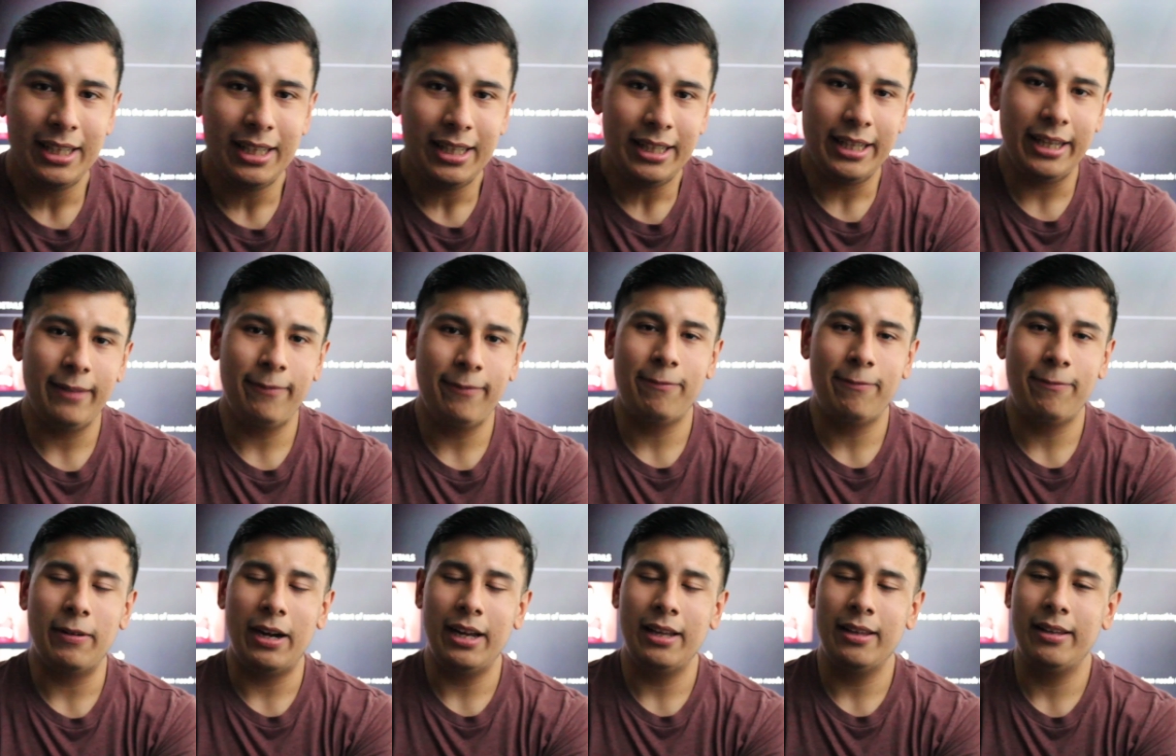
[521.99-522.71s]
He
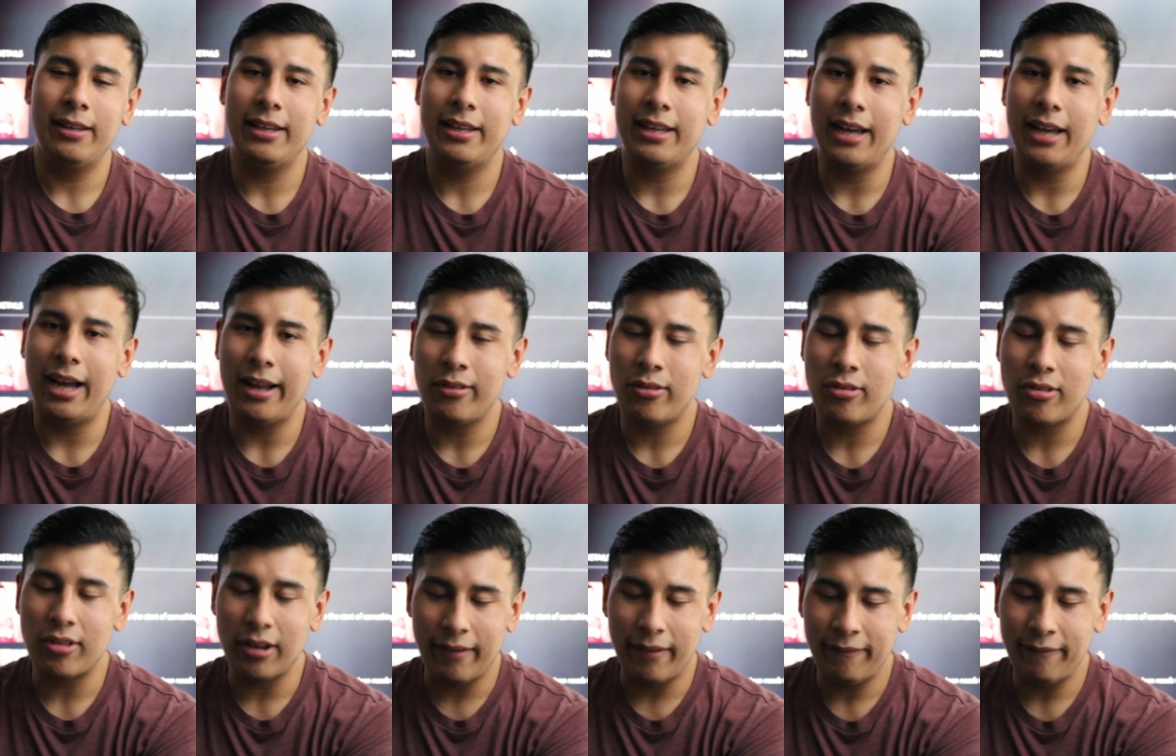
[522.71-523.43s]
finally got
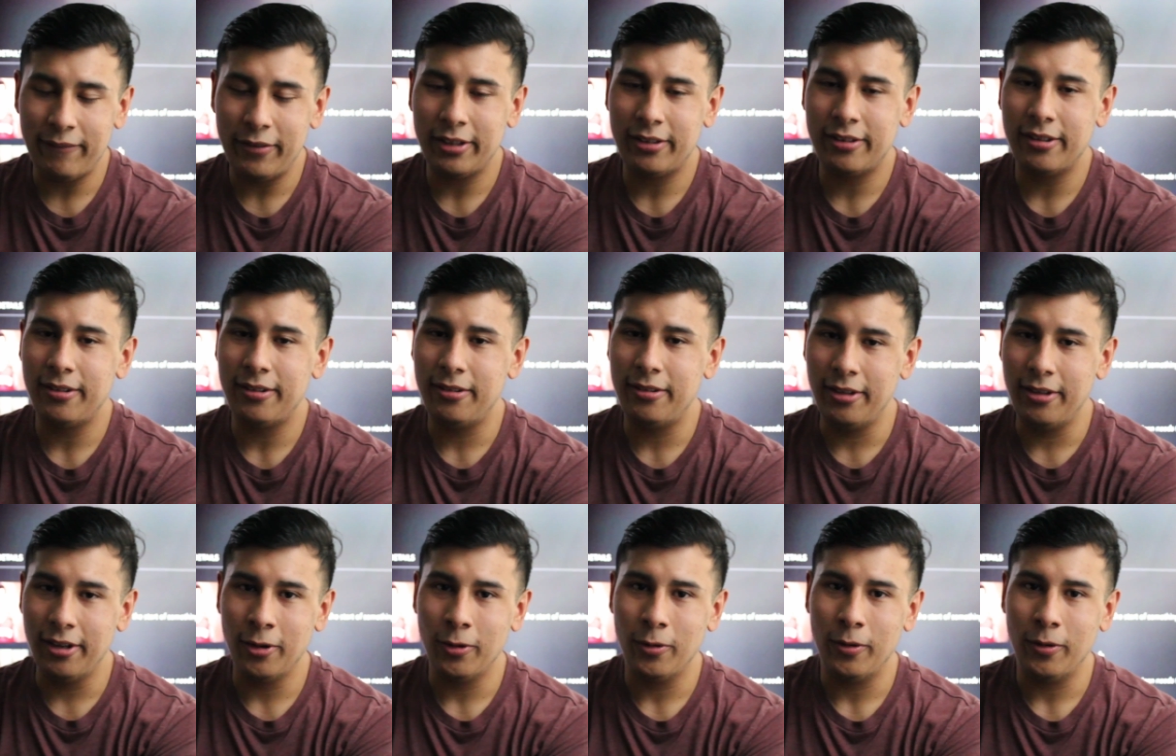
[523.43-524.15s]
something to
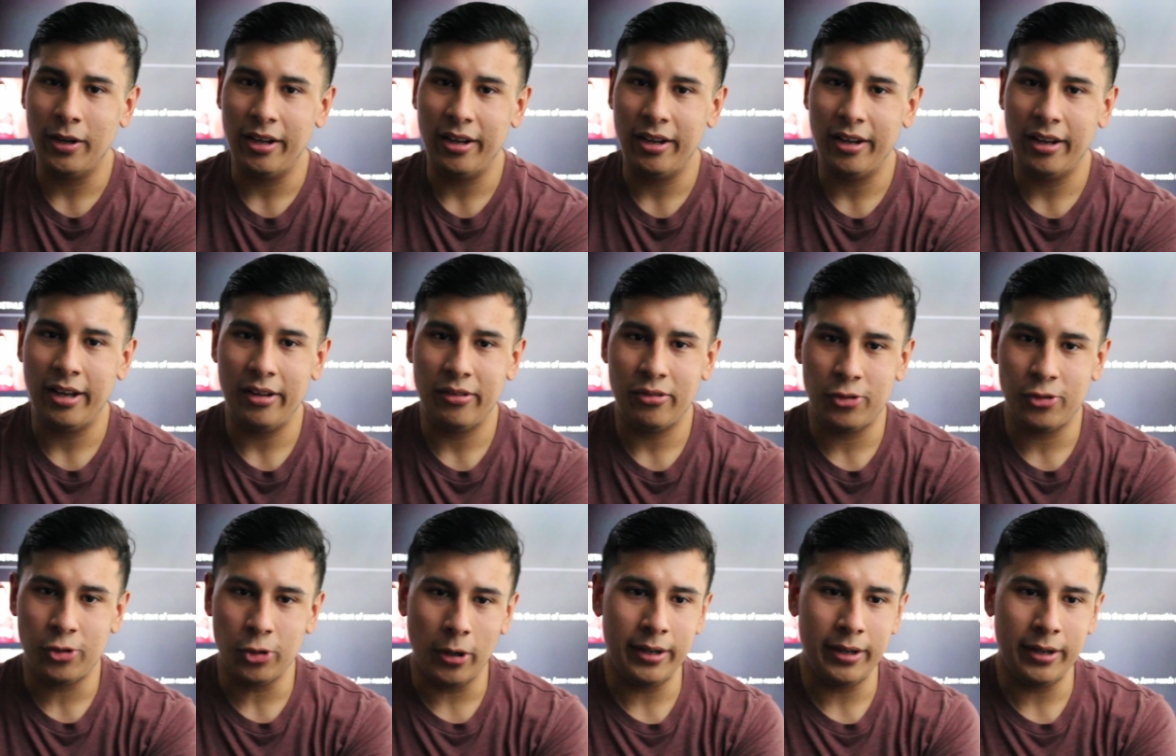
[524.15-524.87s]
do. He he's
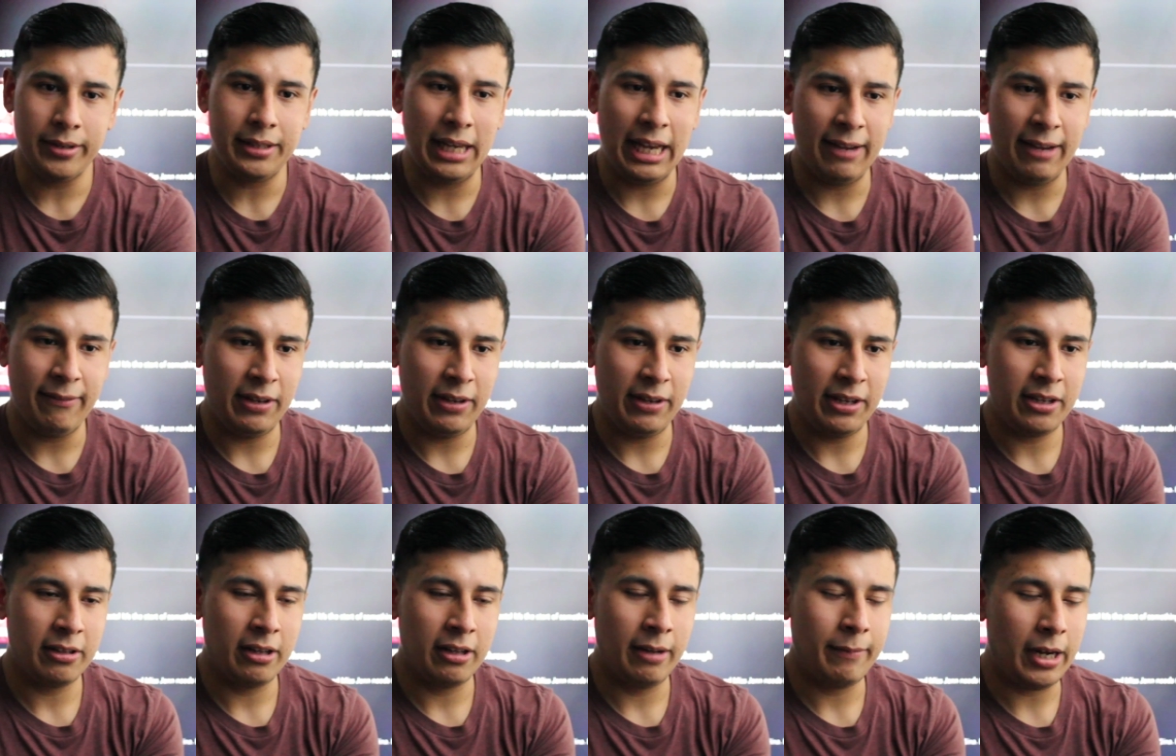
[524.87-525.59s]
joined the A V
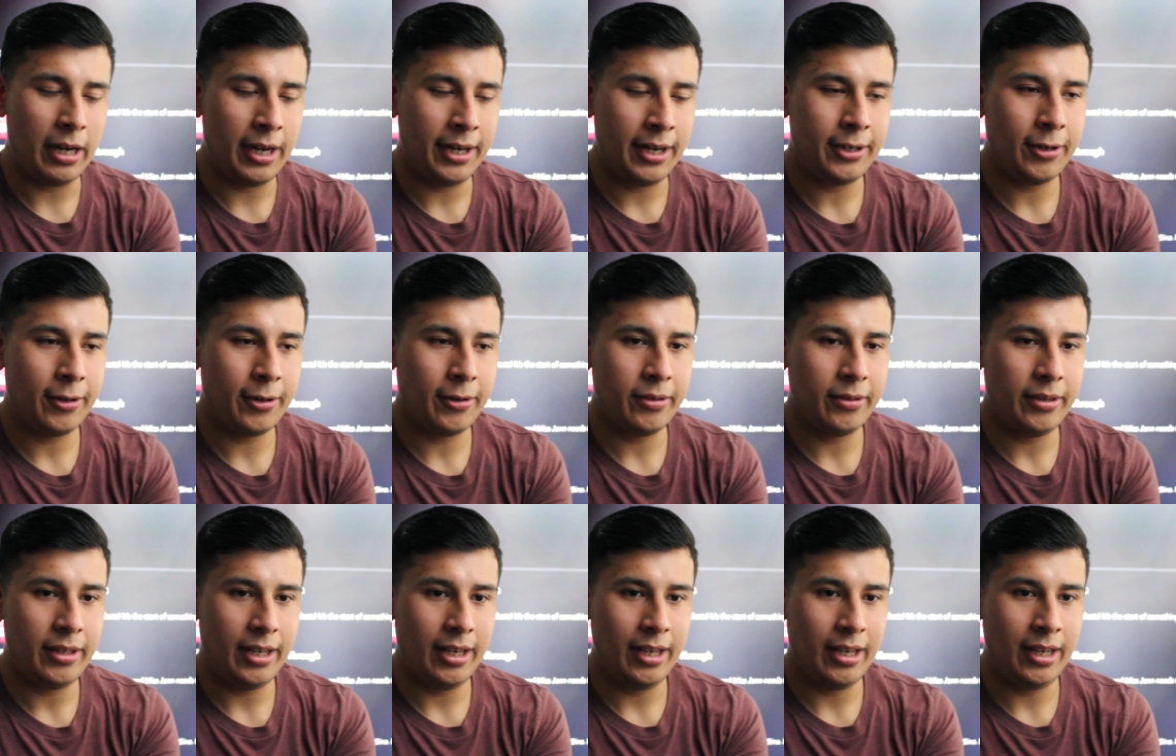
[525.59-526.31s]
club under
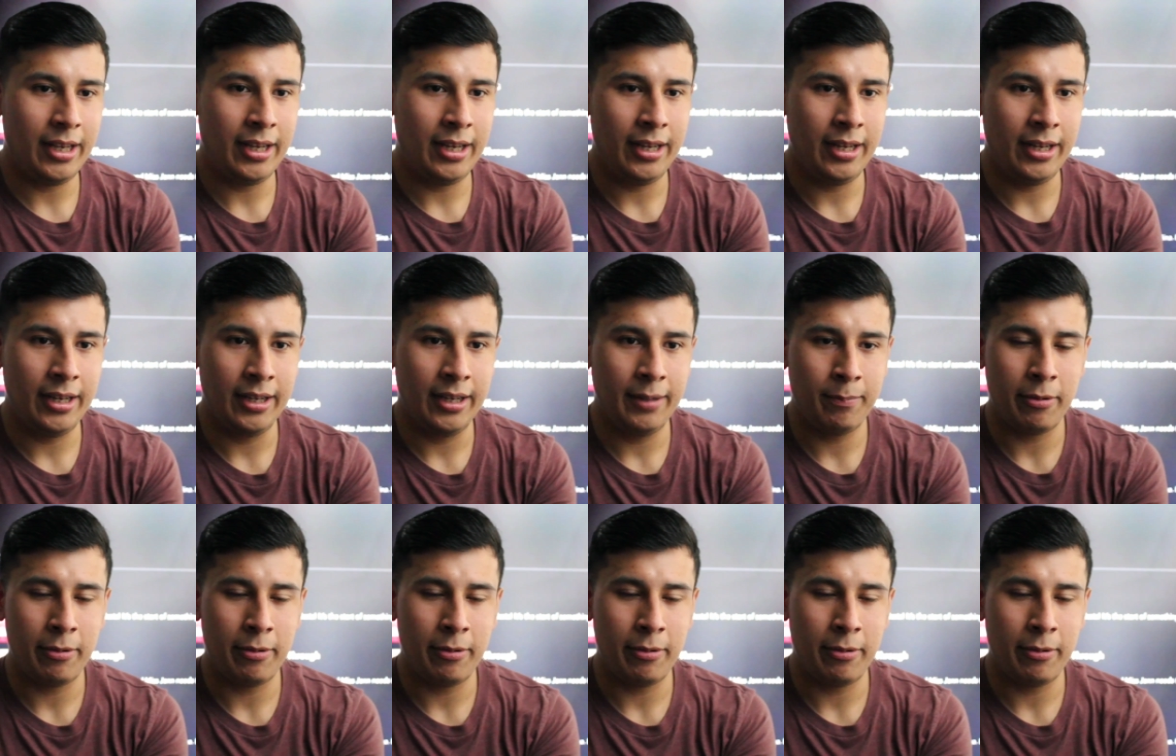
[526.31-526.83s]
the